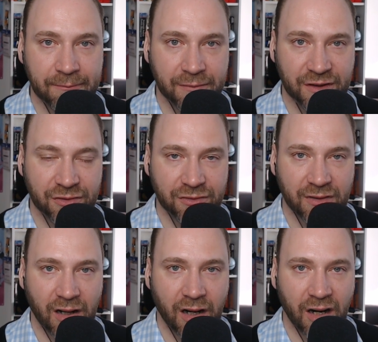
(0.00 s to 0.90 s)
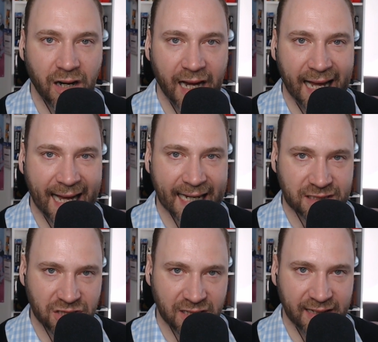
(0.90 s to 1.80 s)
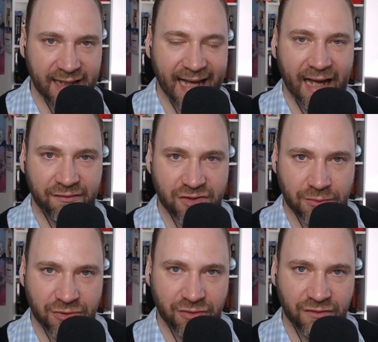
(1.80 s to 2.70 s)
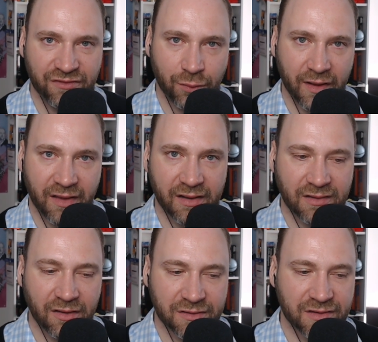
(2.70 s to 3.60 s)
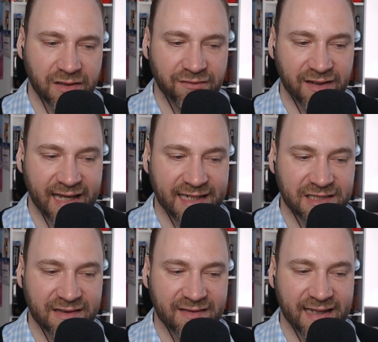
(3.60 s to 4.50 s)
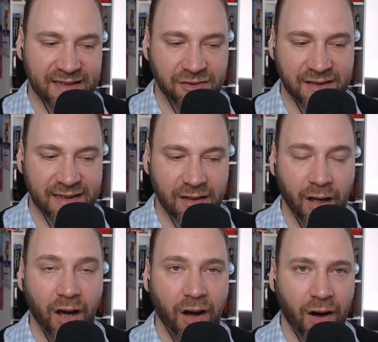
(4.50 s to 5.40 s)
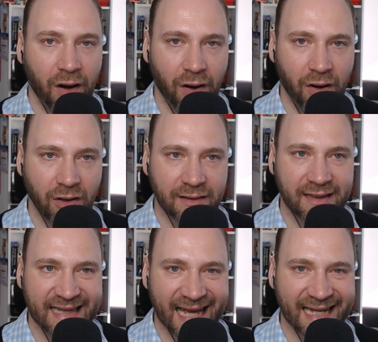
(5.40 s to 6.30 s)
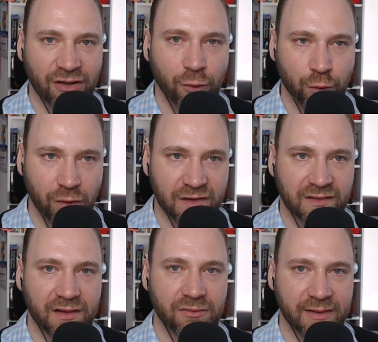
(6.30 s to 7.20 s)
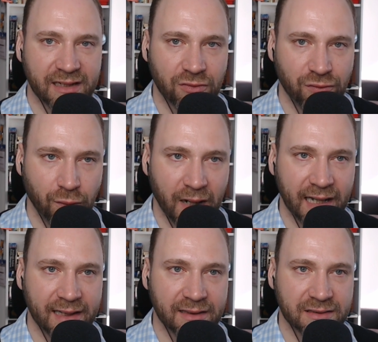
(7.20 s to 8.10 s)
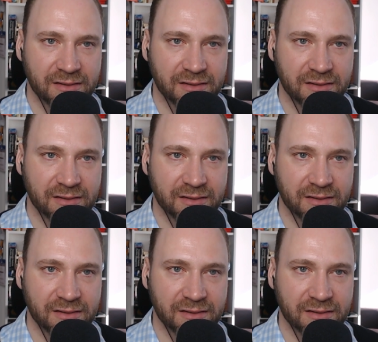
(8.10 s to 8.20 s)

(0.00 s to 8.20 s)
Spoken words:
you are actually have to prove with those certifications that you did all that was required,